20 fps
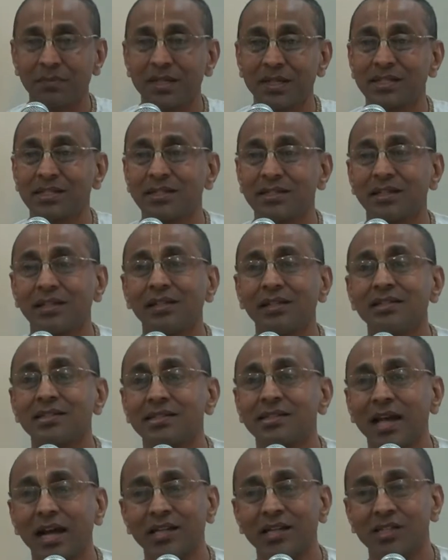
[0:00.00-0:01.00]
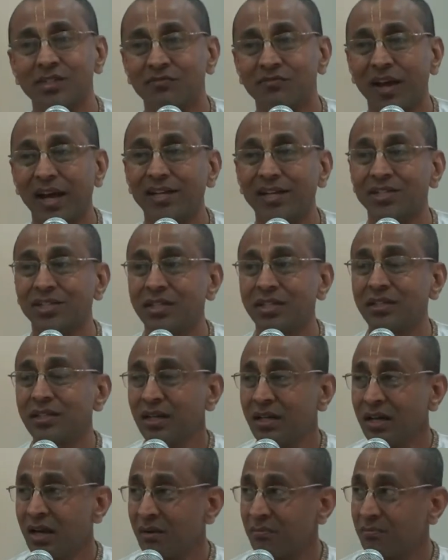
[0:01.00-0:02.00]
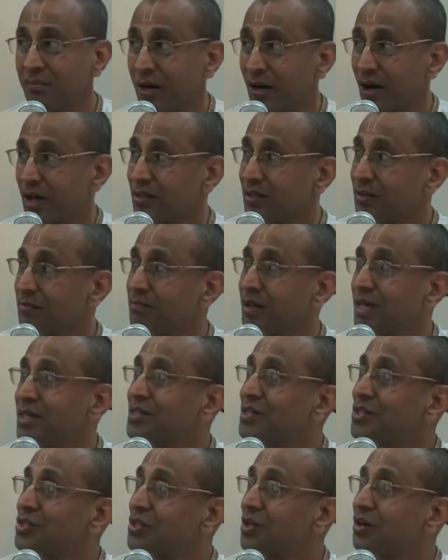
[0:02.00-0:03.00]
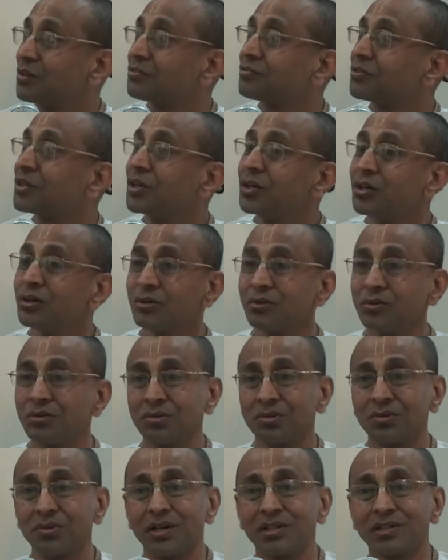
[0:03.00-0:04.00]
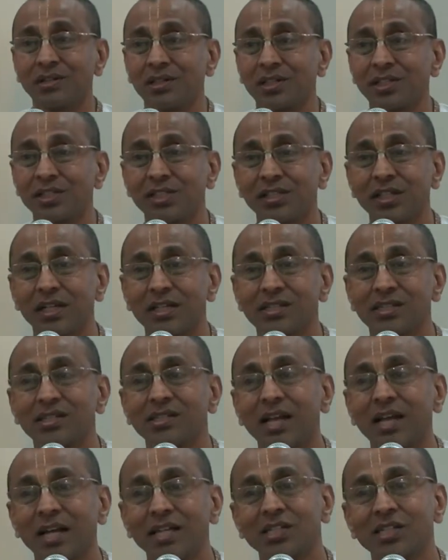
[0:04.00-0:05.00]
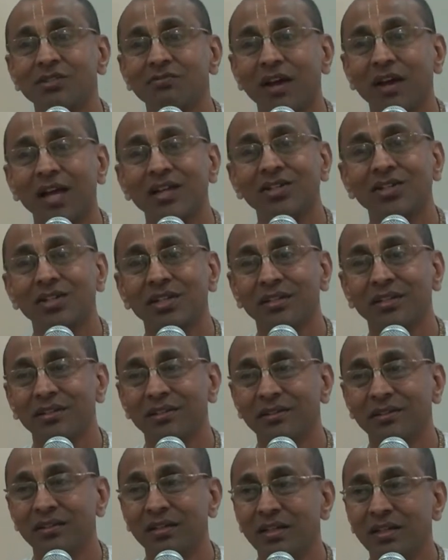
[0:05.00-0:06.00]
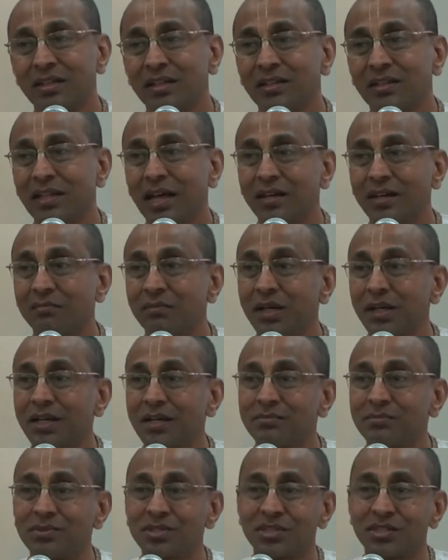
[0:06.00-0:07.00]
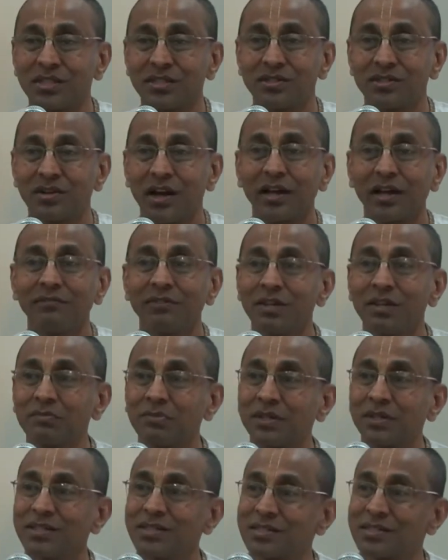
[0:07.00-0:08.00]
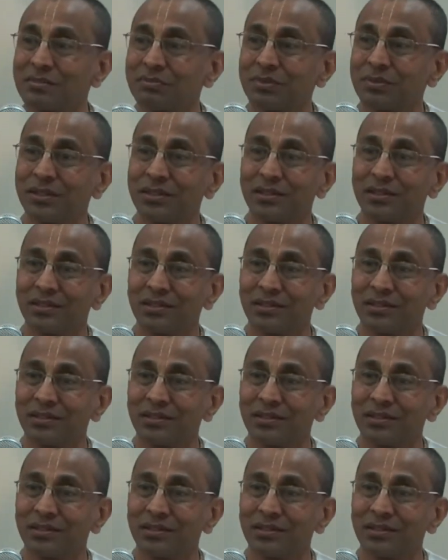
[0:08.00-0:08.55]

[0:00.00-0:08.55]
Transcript: personal satisfaction, but on the basis of Guru and Krishna's satisfaction. That becomes the driving principle.